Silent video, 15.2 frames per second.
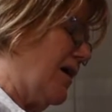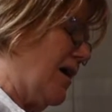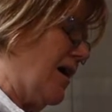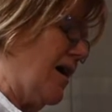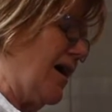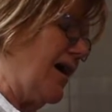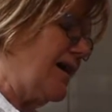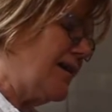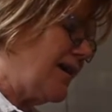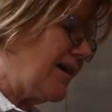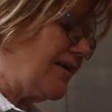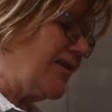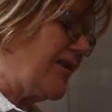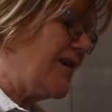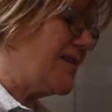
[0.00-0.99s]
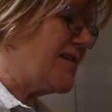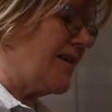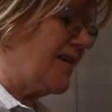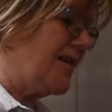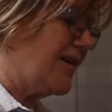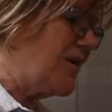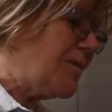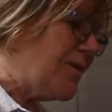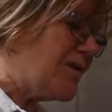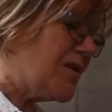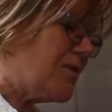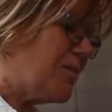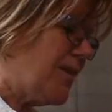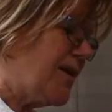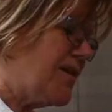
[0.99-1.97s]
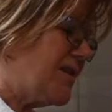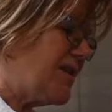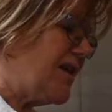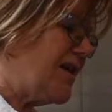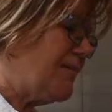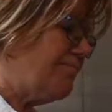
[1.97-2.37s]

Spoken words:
I like things a little bit spicy.